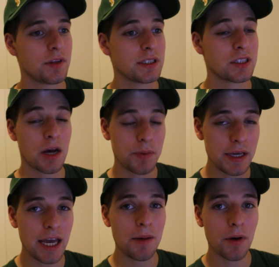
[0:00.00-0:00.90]
sloppy
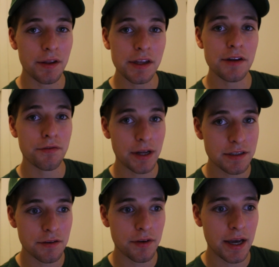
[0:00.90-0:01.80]
game on the
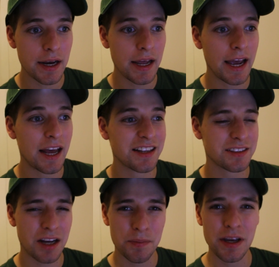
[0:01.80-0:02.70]
defensive end and a
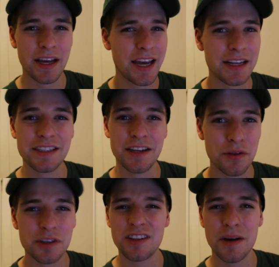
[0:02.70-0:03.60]
sloppy, again, it's
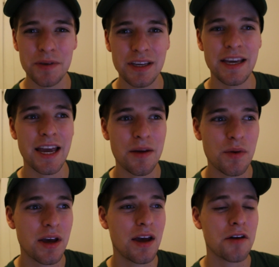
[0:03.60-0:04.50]
another sloppy game
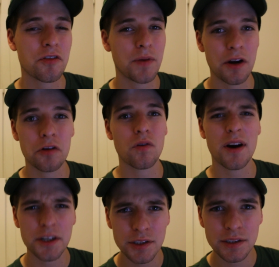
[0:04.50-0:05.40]
from Aaron
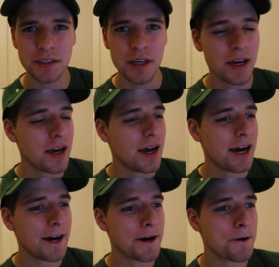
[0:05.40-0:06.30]
Rodgers.
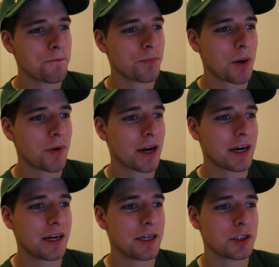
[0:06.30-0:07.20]
Um, I'm not
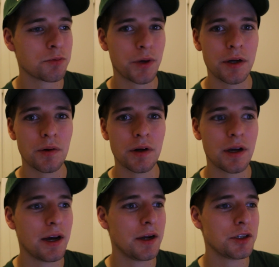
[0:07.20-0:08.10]
going to sprinkle
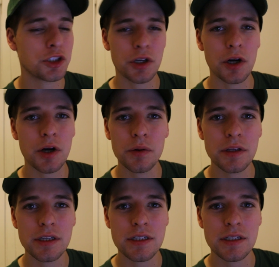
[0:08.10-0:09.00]
uh, and uh, sugarcoat
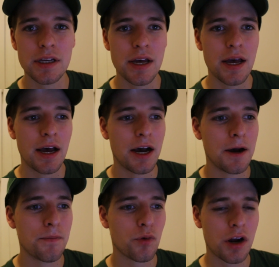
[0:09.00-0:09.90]
this.
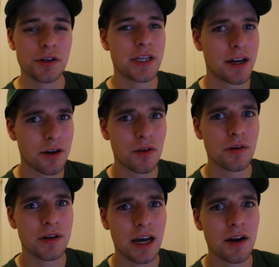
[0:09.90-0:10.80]
Um, Rodgers had
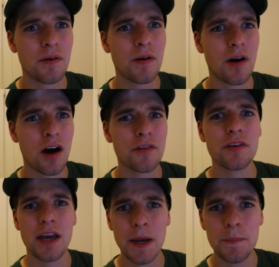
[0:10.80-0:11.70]
another kind of off
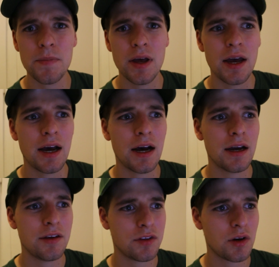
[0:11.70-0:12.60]
game. Uh,
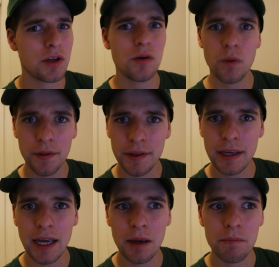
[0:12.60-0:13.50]
even though he won the
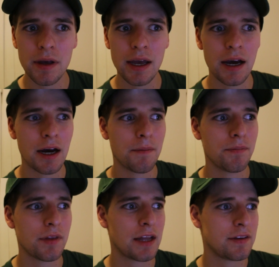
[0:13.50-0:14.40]
game,
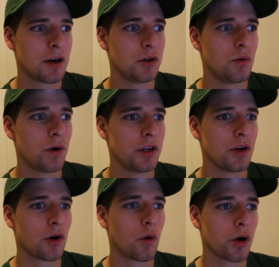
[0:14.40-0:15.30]
um, that's how you want
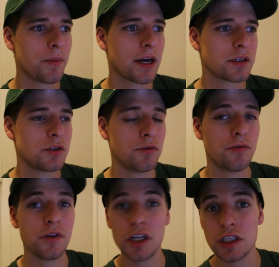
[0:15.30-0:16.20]
your quarterbacks to
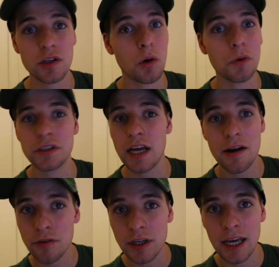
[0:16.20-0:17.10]
finish almost
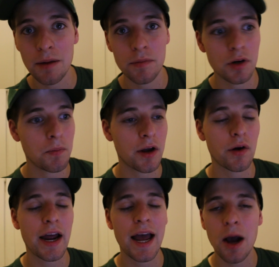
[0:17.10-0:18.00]
every game, no
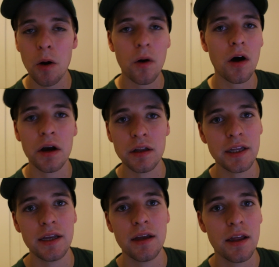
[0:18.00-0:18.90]
matter how
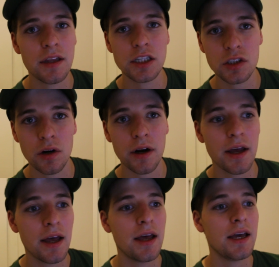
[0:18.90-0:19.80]
ugly they start.
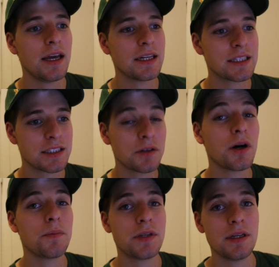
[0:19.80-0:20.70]
It's still
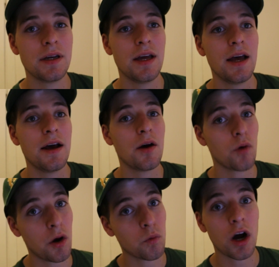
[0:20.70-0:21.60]
up to
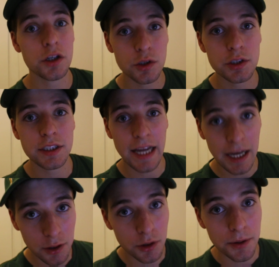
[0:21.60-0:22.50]
a Rodgers
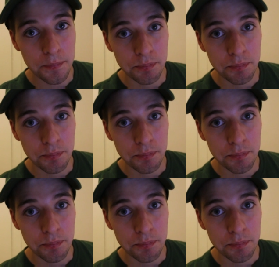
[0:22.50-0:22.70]
standard